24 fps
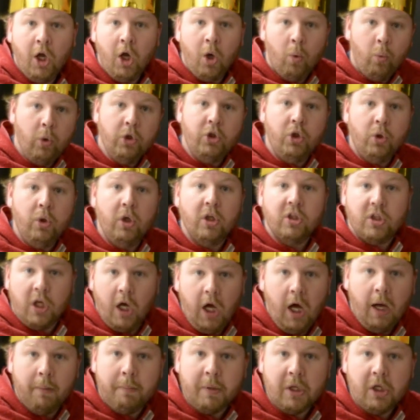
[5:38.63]
We do it as a
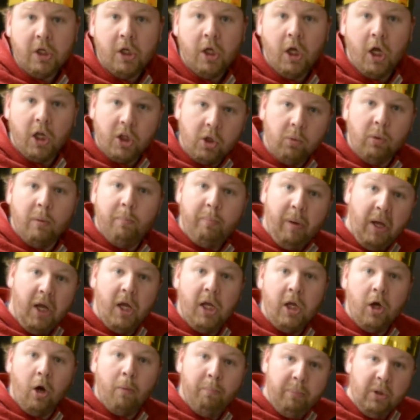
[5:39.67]
hobby, and then we
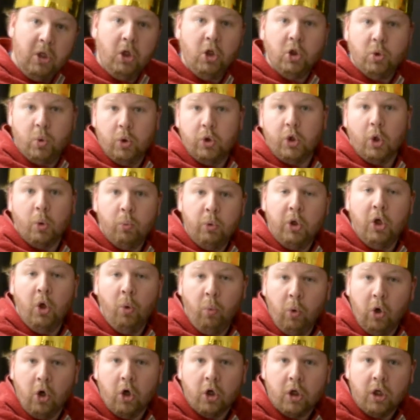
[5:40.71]
pay our bills with our real
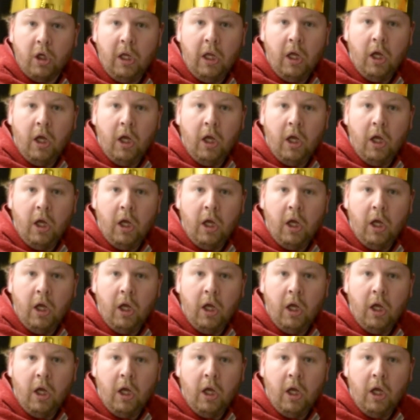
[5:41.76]
work.